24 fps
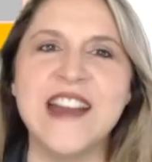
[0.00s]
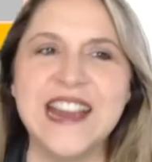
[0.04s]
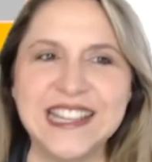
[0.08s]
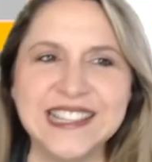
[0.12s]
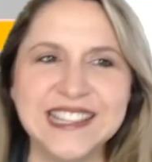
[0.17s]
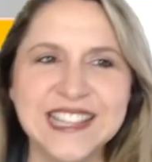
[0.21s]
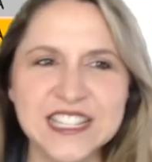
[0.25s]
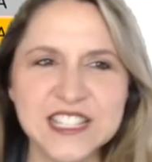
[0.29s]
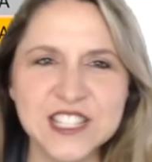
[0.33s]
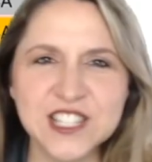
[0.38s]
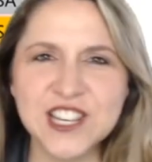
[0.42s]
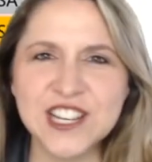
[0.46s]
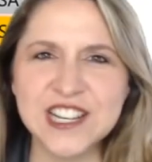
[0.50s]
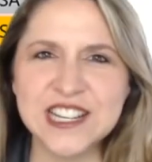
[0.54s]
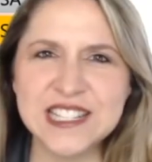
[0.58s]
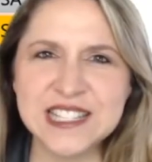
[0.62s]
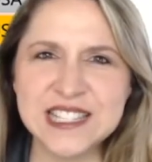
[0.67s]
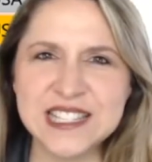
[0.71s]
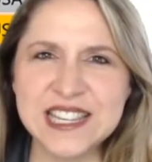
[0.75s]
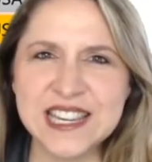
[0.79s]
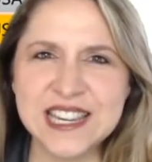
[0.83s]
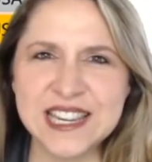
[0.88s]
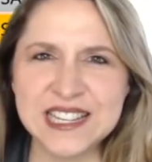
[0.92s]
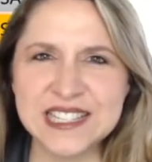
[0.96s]
All right, let's look
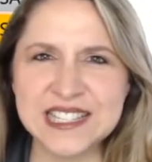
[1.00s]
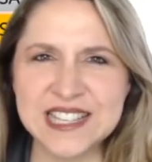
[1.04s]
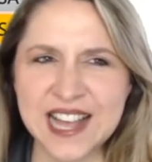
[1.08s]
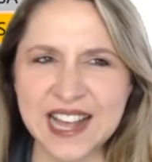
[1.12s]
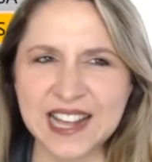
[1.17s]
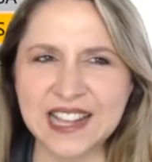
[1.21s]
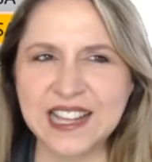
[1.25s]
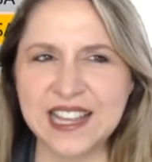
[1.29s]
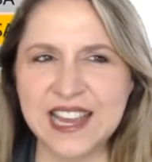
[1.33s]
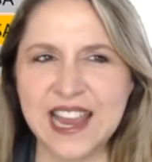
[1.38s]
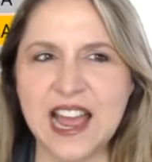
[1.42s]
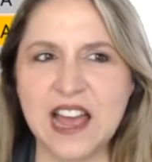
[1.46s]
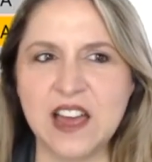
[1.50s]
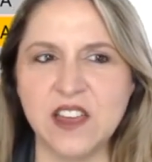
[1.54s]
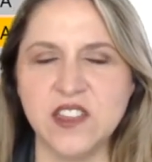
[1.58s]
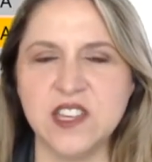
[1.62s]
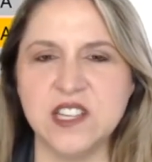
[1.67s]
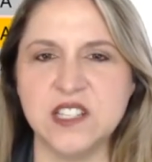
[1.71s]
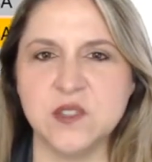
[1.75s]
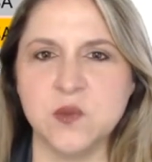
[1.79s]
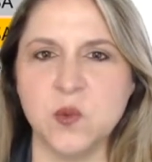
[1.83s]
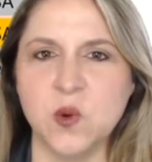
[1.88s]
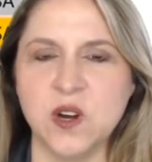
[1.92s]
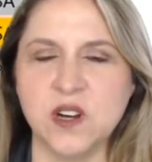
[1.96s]
and see exactly how
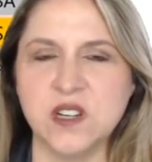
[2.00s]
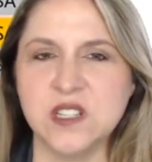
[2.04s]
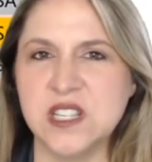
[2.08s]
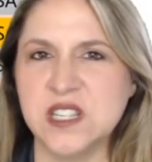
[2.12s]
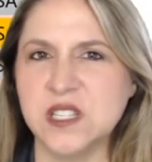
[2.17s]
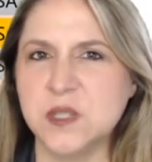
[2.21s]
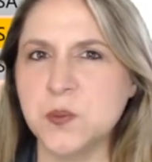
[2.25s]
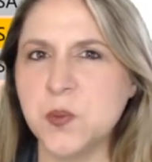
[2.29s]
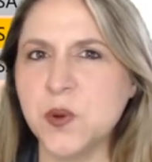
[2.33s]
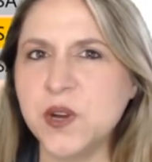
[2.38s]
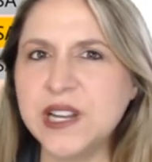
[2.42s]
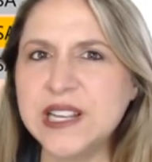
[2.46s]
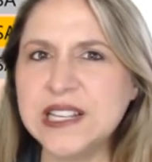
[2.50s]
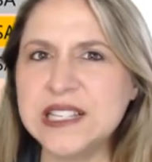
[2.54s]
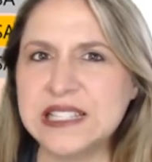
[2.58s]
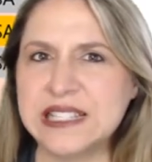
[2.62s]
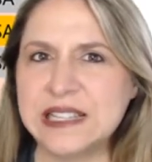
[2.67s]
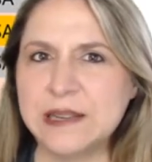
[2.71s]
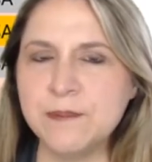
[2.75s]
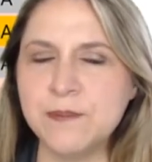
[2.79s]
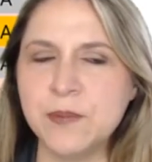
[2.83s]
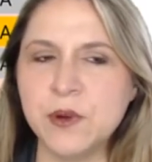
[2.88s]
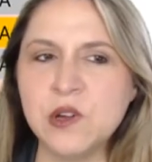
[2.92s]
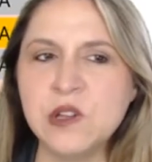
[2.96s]
this works. It's pretty
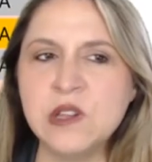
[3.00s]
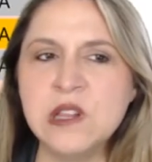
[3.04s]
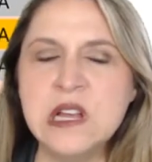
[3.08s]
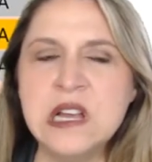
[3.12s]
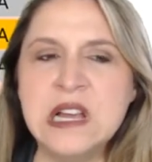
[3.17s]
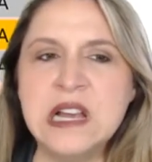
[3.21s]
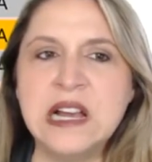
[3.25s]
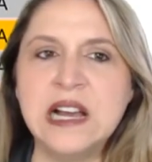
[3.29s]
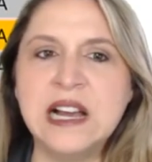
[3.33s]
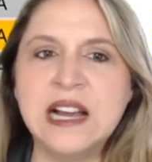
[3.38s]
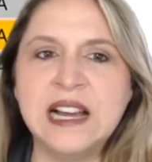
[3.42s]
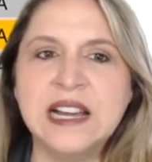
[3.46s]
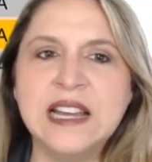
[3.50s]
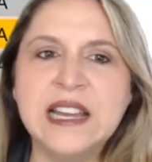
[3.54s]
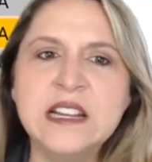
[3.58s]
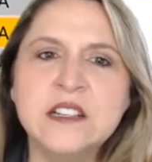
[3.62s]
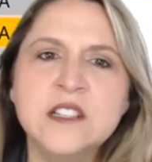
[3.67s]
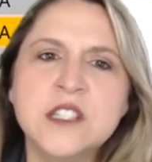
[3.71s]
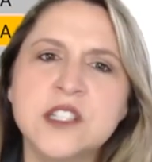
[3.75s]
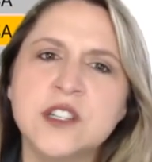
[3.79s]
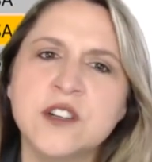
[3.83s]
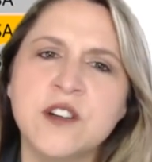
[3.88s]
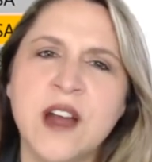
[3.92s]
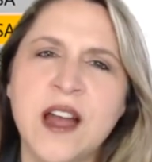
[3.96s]
simple.
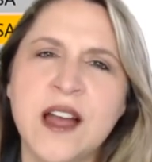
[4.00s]
Here's a